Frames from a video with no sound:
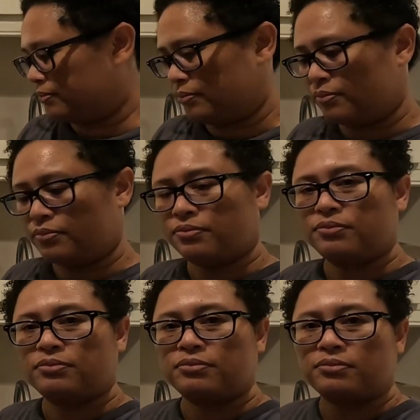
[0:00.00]

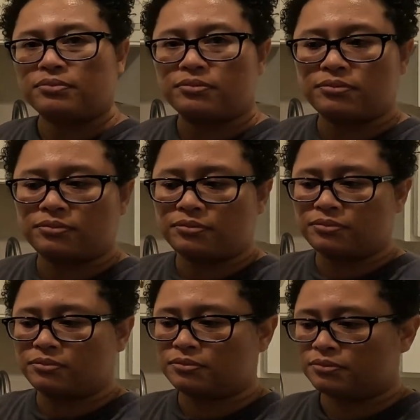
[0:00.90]

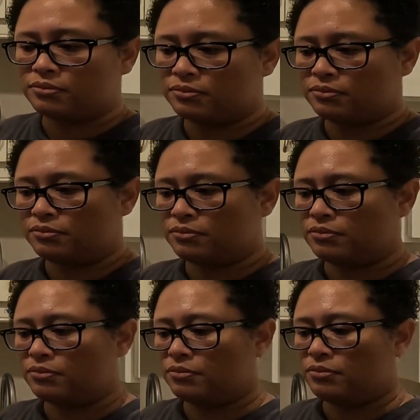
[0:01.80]

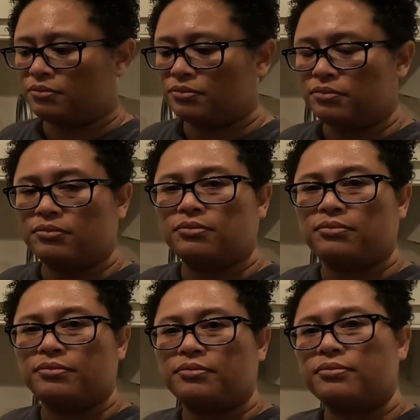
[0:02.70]

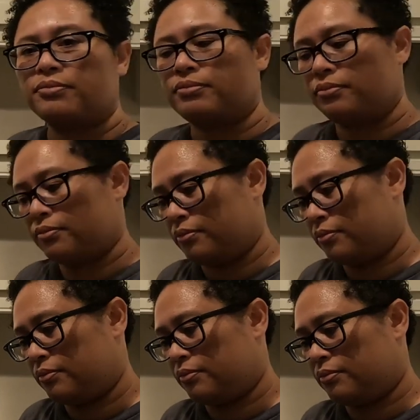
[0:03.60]

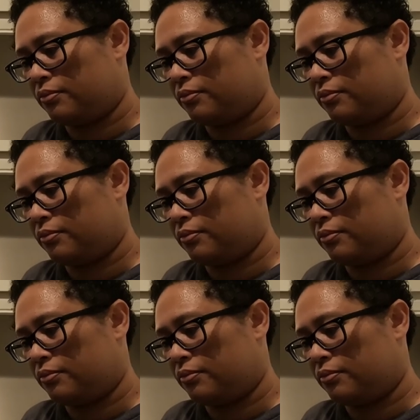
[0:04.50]
This person isn't speaking.